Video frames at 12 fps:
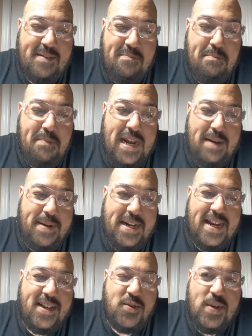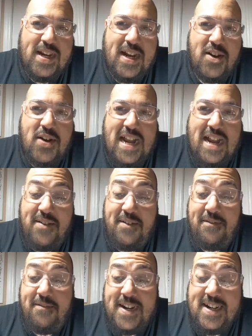Maybe next week I'll have
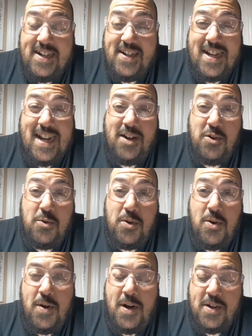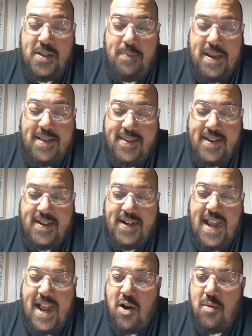it finished. I don't know. It all depends on
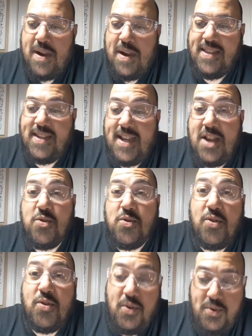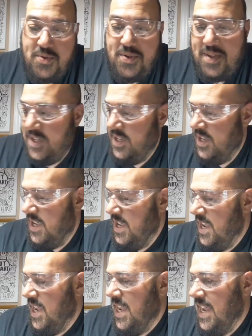how my schedule goes,
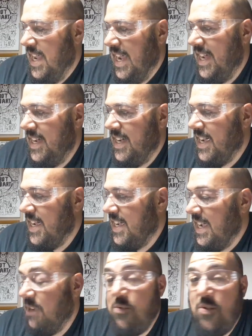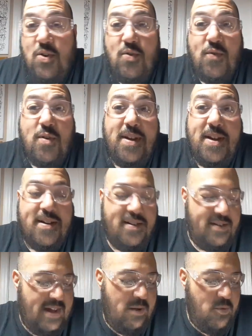and we'll go from
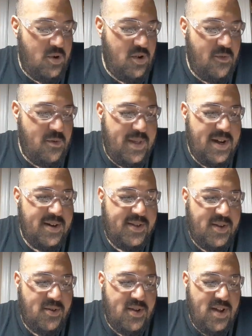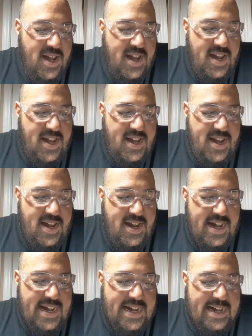there. So
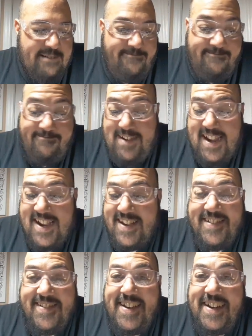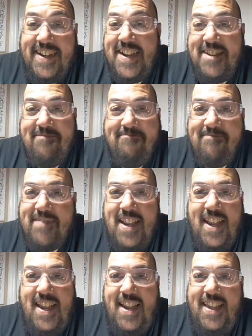yeah, again,
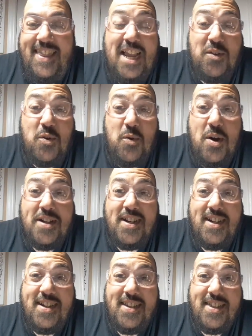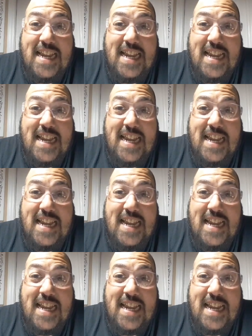thanks for watching.